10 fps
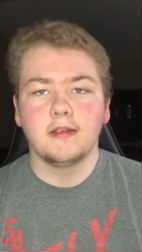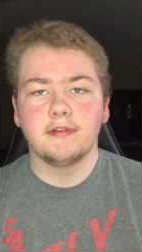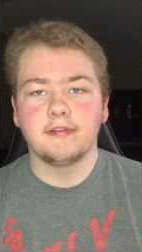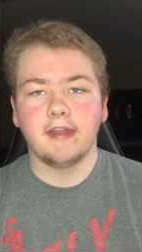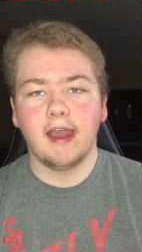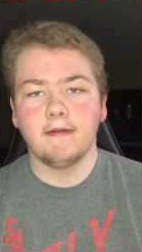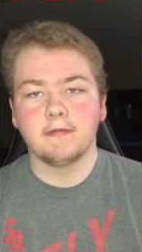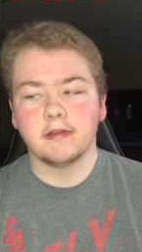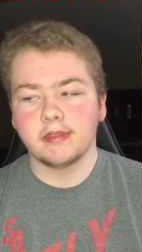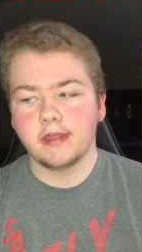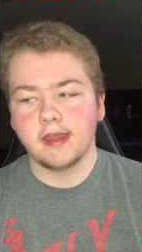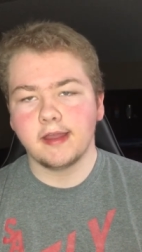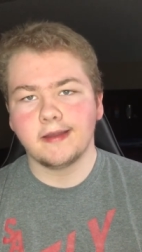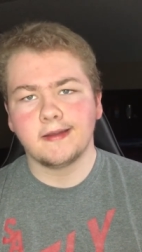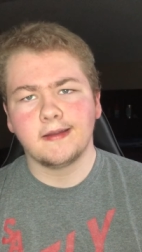Just
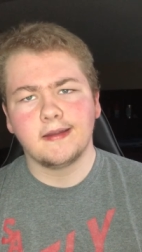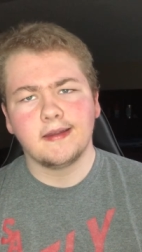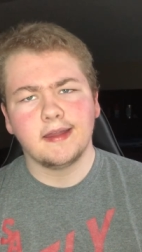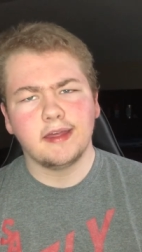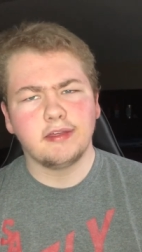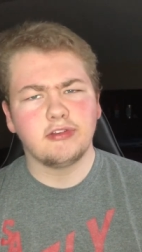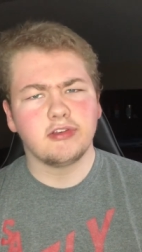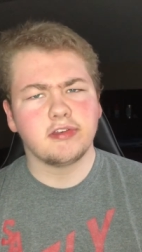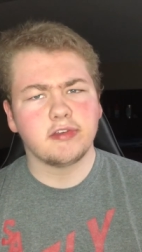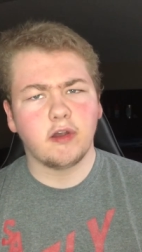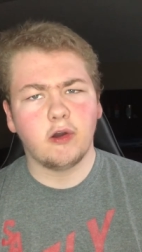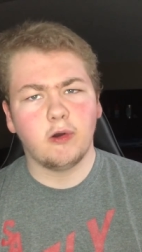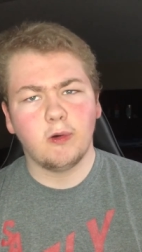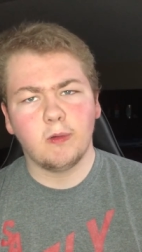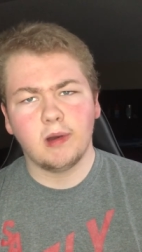everything is just
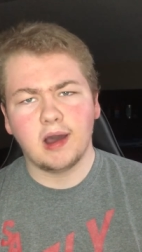so